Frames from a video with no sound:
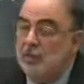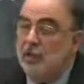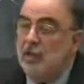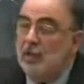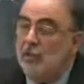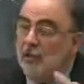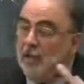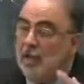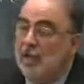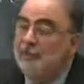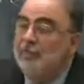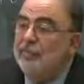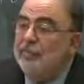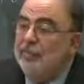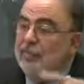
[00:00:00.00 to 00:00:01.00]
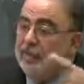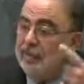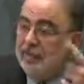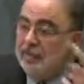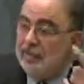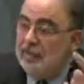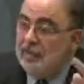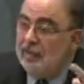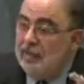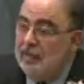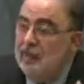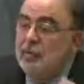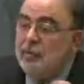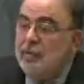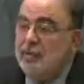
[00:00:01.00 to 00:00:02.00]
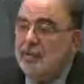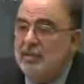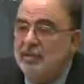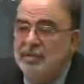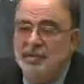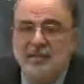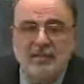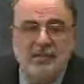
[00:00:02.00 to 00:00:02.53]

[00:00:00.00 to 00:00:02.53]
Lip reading: come after Tuesday's